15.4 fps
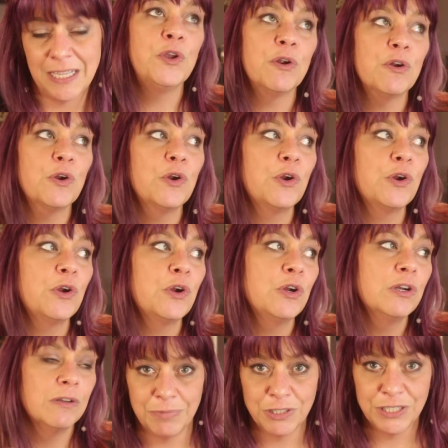Your
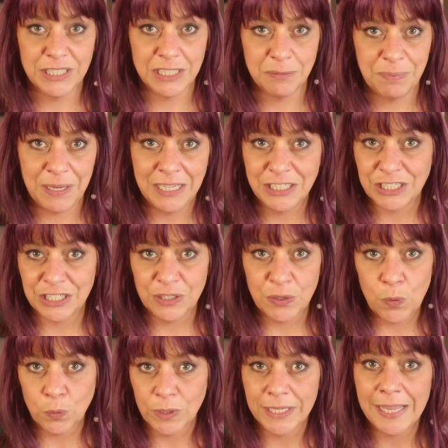participation
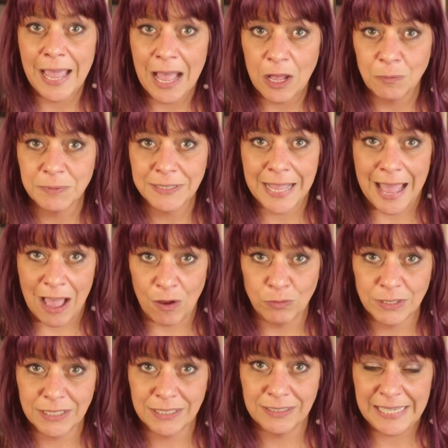only helps
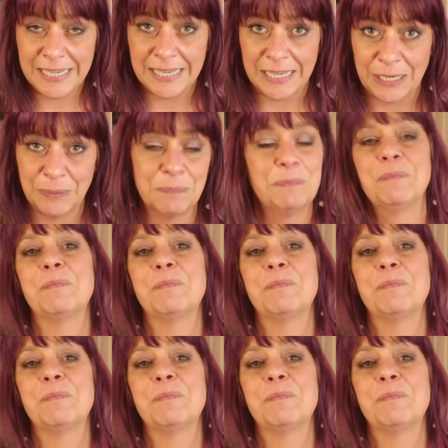out the team.